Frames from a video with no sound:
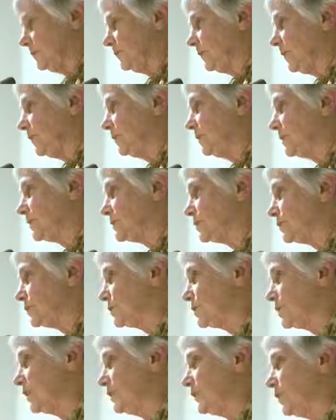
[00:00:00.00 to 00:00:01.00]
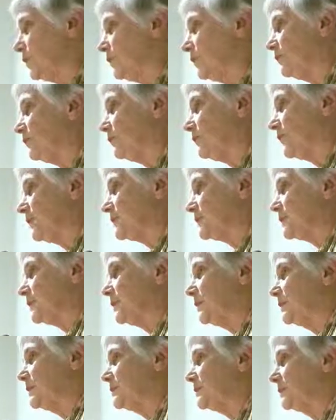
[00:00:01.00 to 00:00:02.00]
unless they're skimming off the best
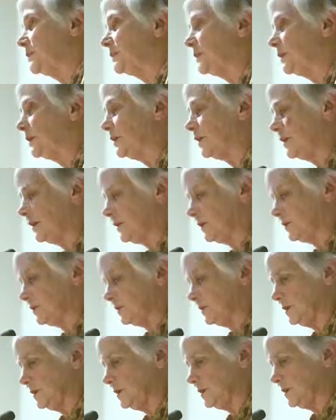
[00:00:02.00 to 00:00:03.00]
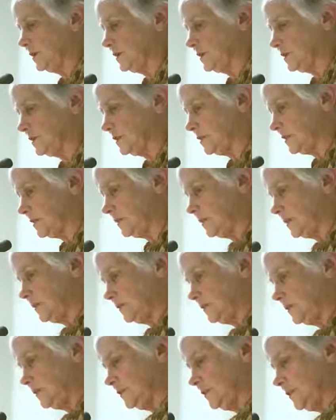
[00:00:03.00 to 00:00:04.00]
kids and kicking out the kids
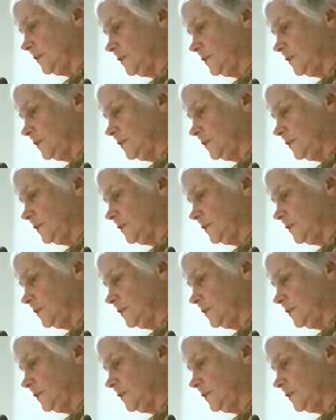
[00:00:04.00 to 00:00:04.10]
that they